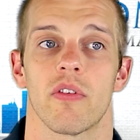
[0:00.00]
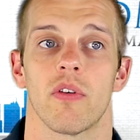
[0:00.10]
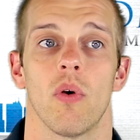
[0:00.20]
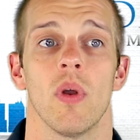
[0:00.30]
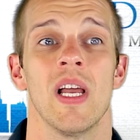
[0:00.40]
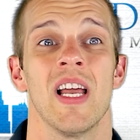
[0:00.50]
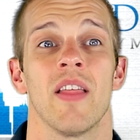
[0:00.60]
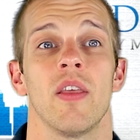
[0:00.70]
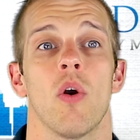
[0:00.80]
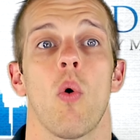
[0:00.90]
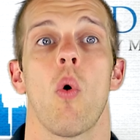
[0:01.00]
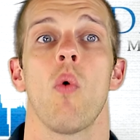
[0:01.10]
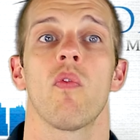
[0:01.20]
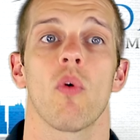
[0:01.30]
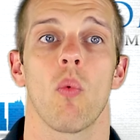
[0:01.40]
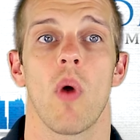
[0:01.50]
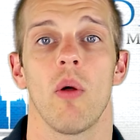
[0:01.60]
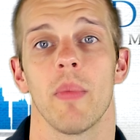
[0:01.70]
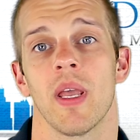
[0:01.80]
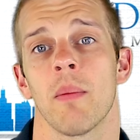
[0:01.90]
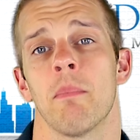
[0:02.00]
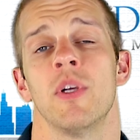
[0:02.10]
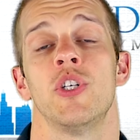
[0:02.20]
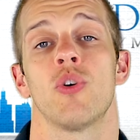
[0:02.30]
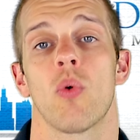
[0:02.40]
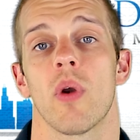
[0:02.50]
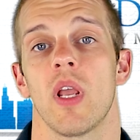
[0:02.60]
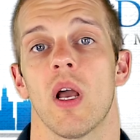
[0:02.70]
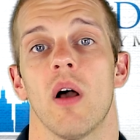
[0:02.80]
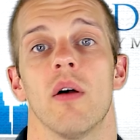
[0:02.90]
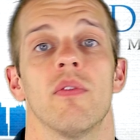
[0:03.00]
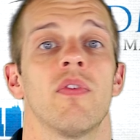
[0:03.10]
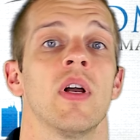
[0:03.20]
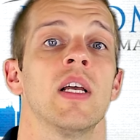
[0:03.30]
So the overwhelming majority of